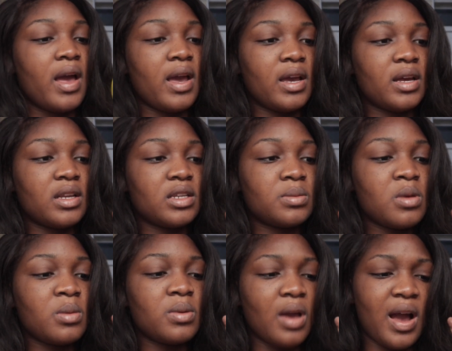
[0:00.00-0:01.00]
and
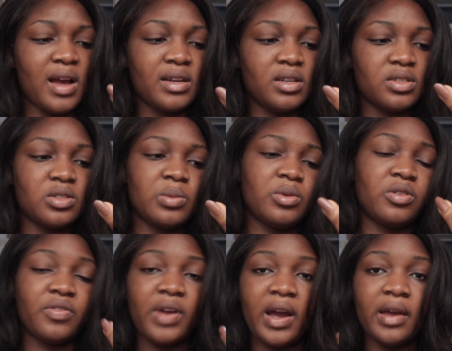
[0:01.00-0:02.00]
maybe add a little bit
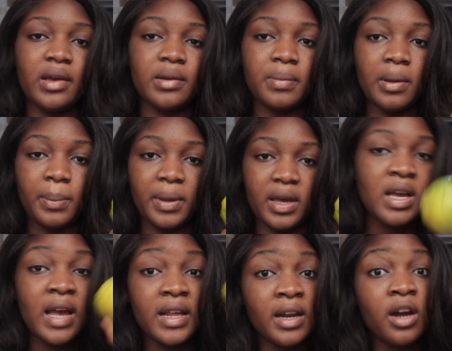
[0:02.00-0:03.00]
of cayenne pepper,
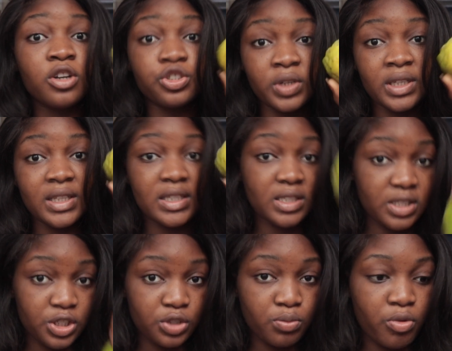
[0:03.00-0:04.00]
and then I'll drink
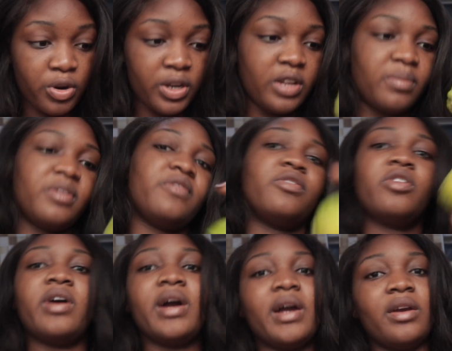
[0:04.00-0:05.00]
this morning before
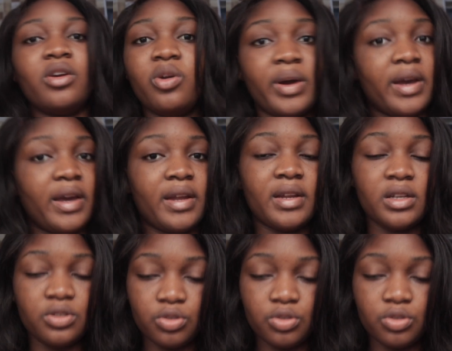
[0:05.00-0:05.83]
I go ahead and